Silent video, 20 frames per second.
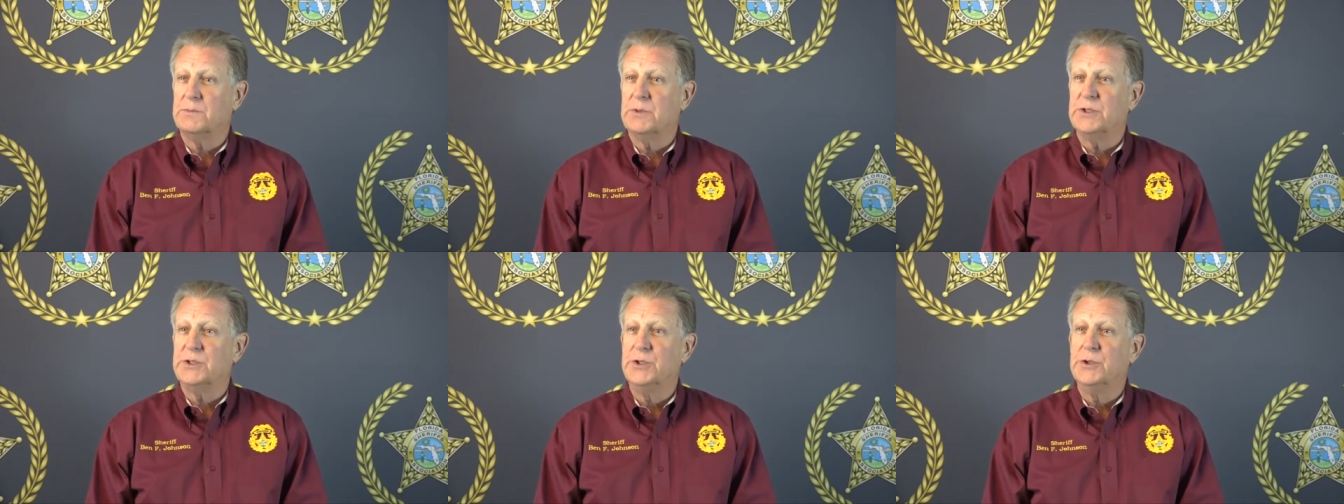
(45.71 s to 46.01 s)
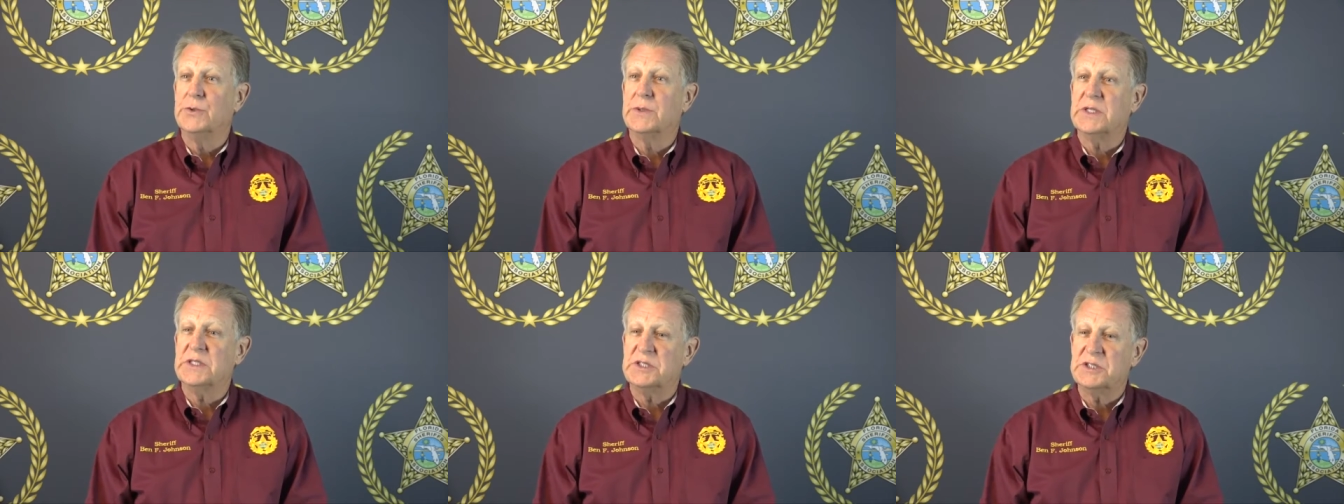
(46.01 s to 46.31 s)
but
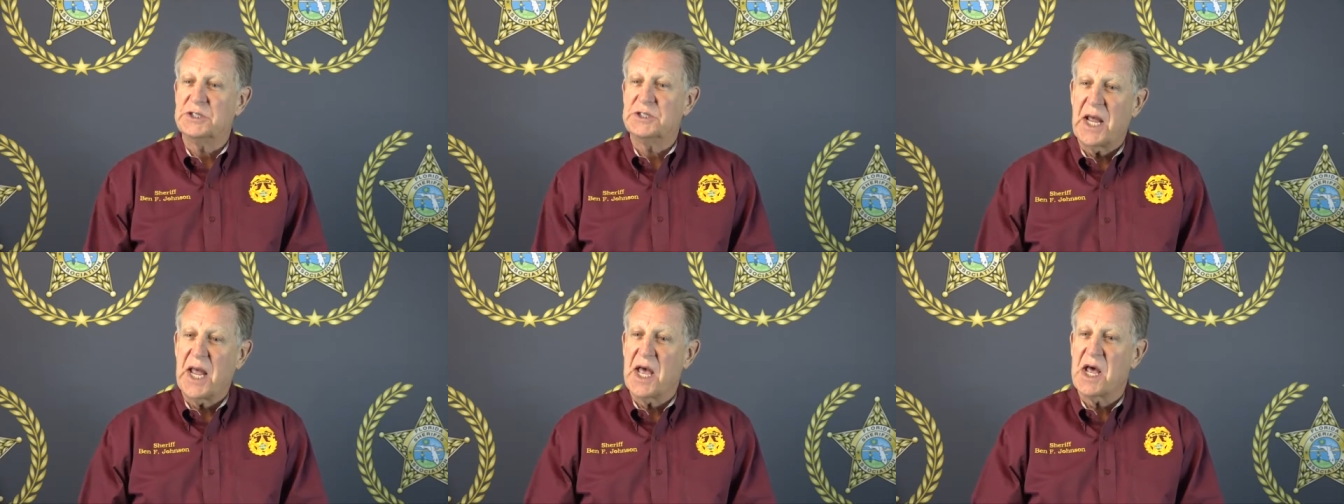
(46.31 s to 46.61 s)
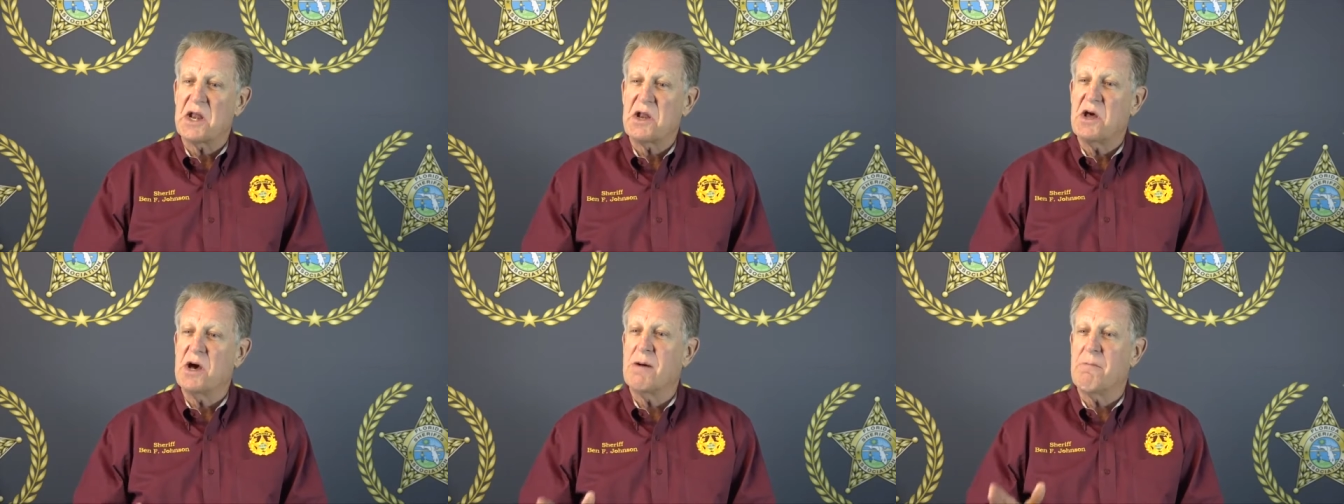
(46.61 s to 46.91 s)
you can
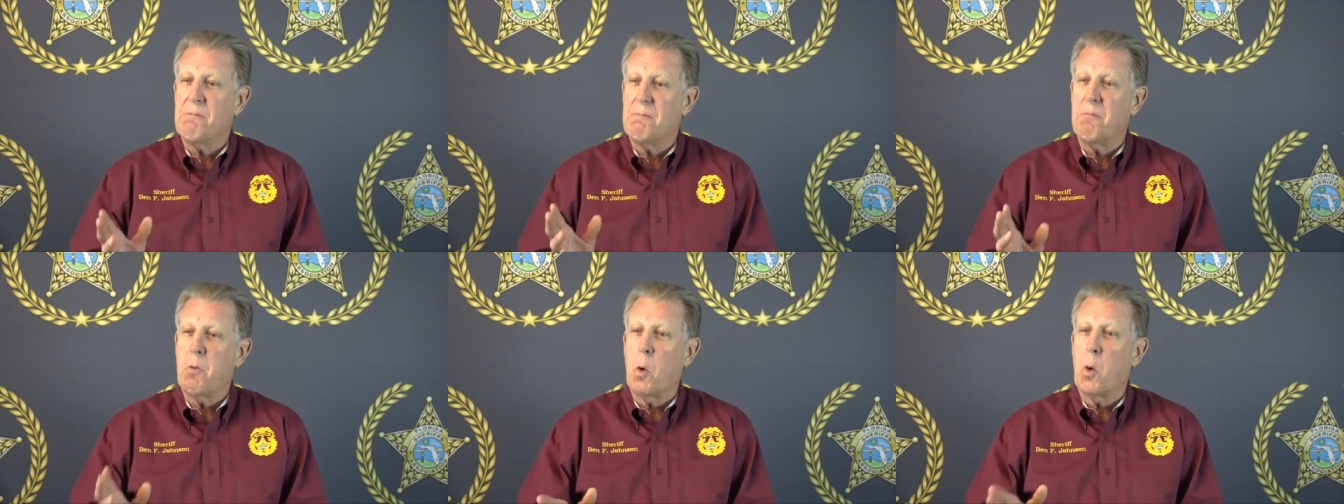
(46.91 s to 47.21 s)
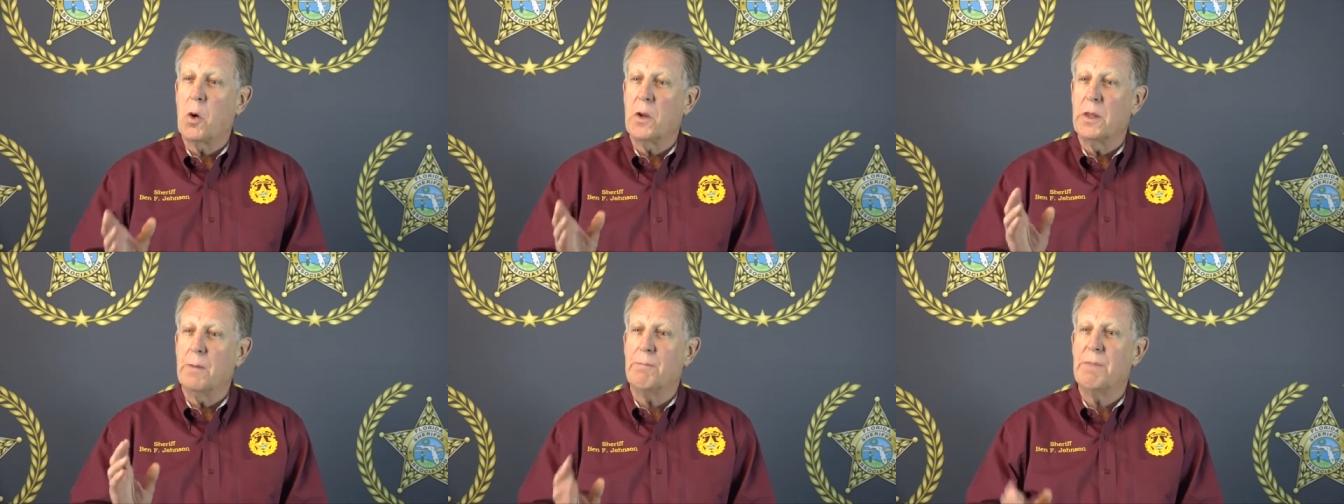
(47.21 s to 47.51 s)
stand up
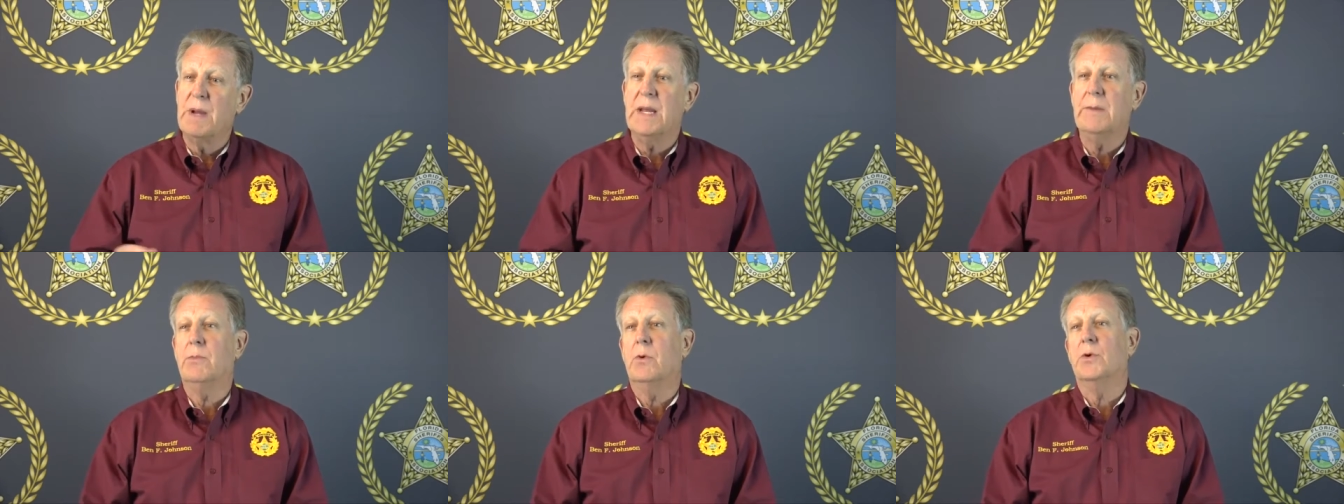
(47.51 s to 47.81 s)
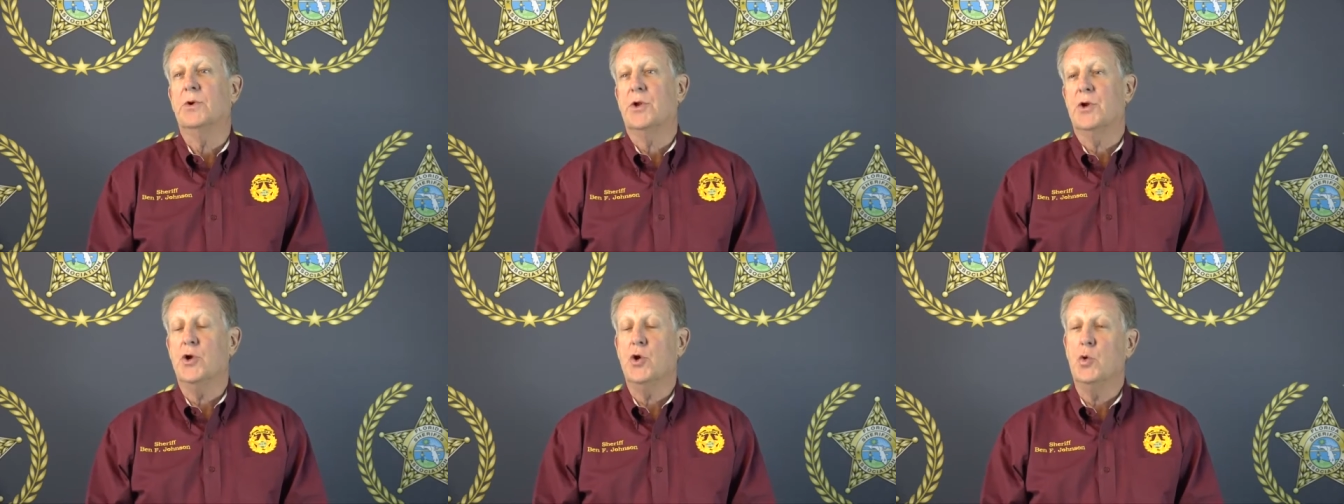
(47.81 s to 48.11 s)
for the people
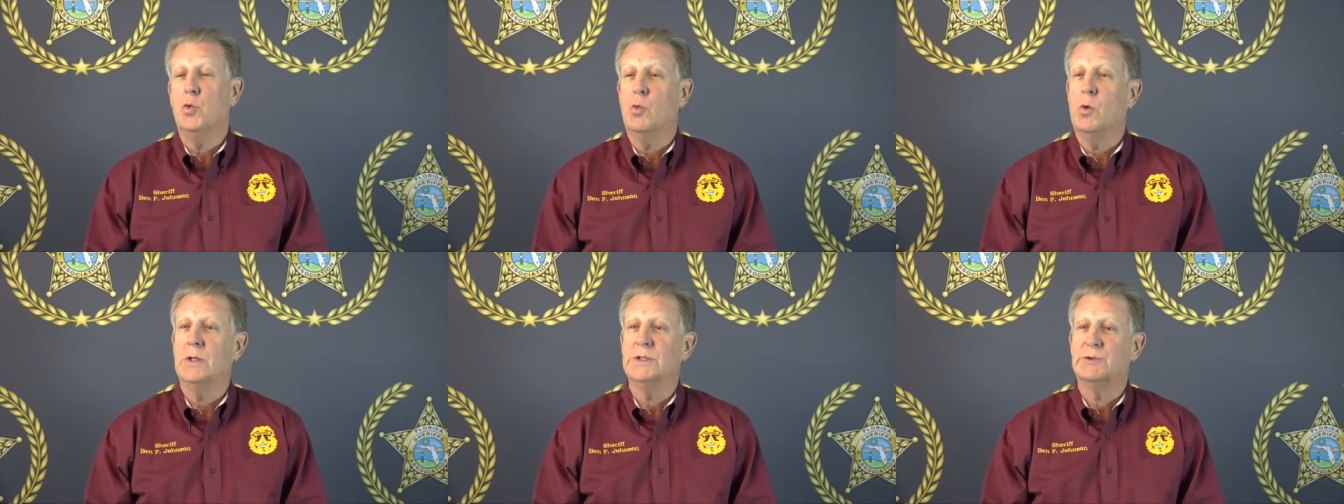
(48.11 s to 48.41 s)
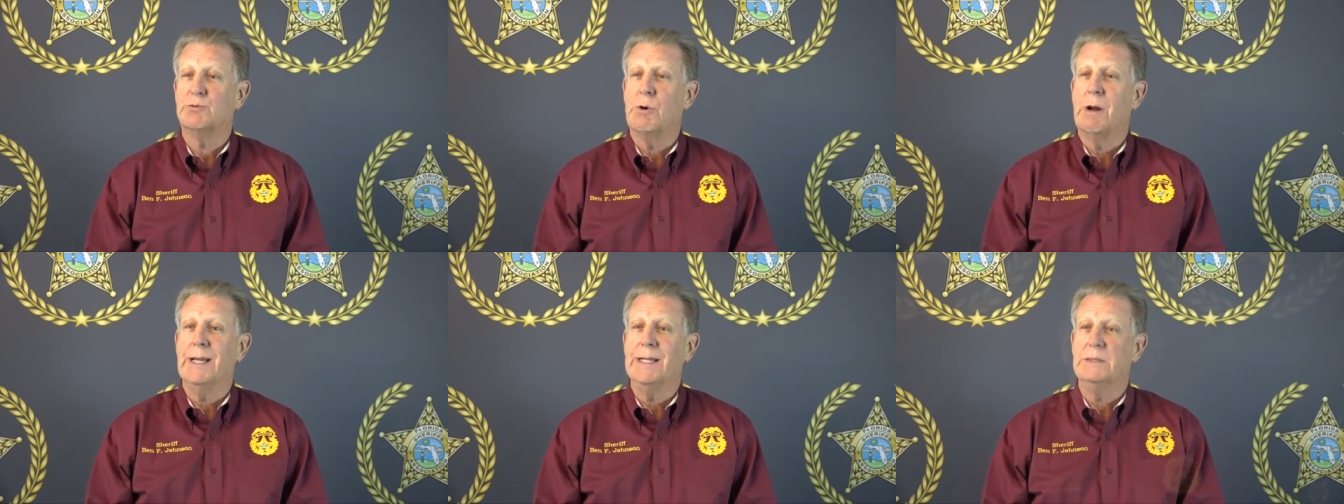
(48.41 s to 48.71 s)
to do
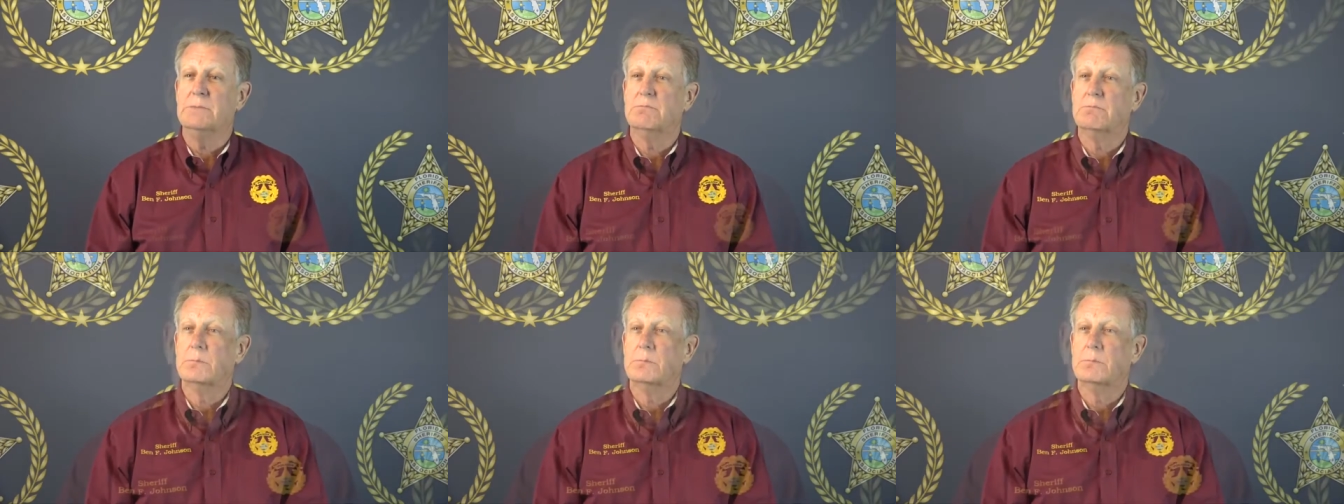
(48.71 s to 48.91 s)
what's right.